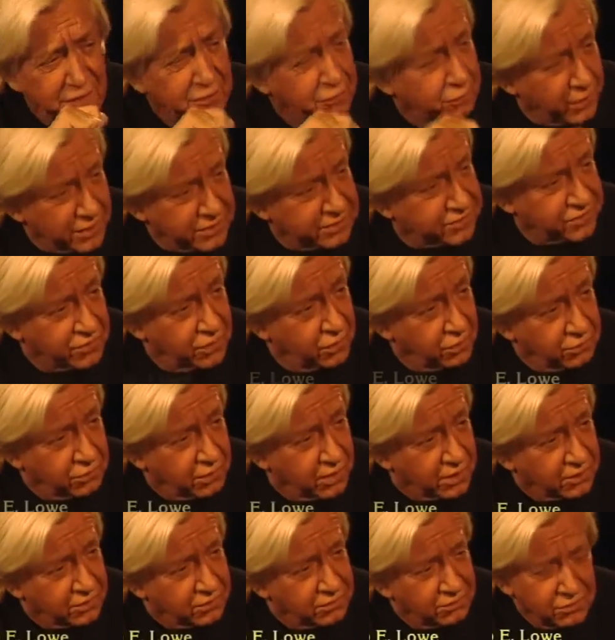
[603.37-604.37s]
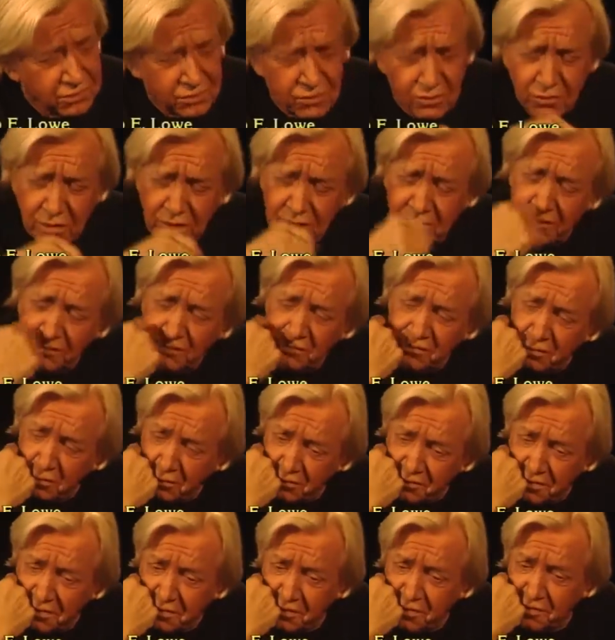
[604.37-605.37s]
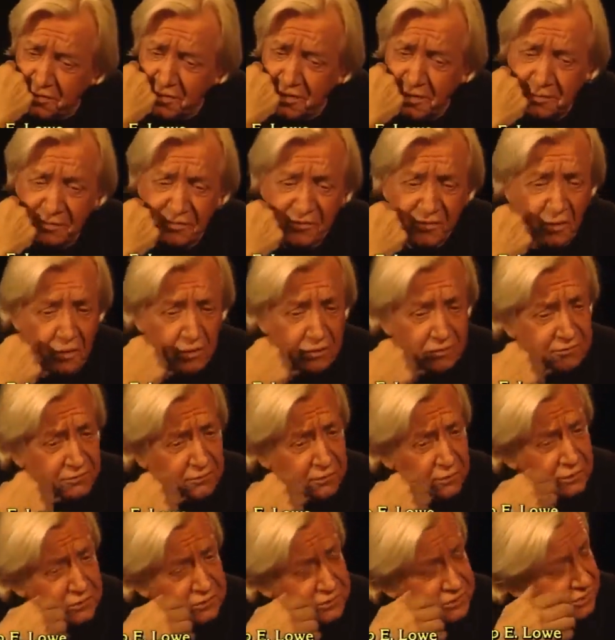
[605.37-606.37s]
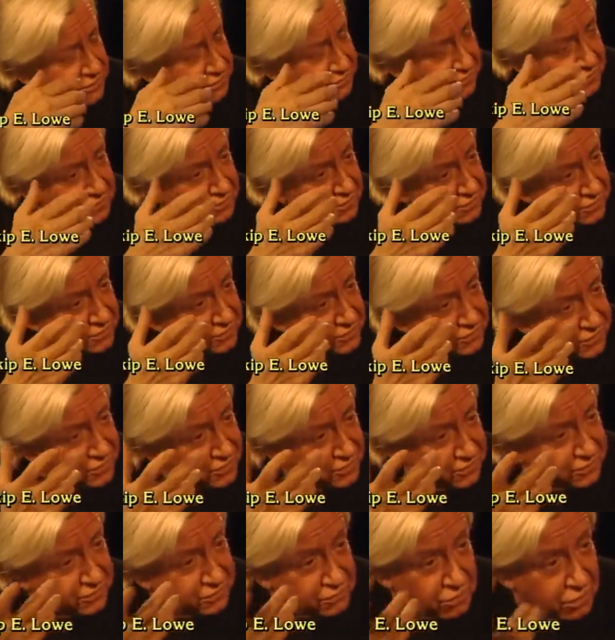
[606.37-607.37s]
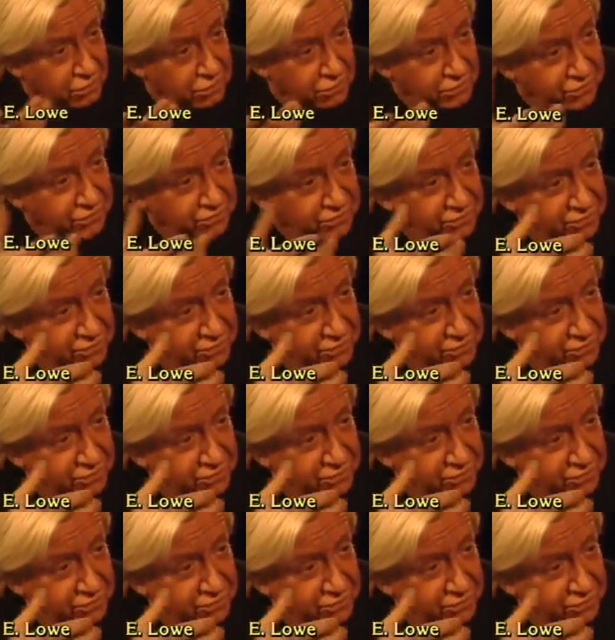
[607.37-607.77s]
a great songwriter. You also did a theme song for Different Strokes?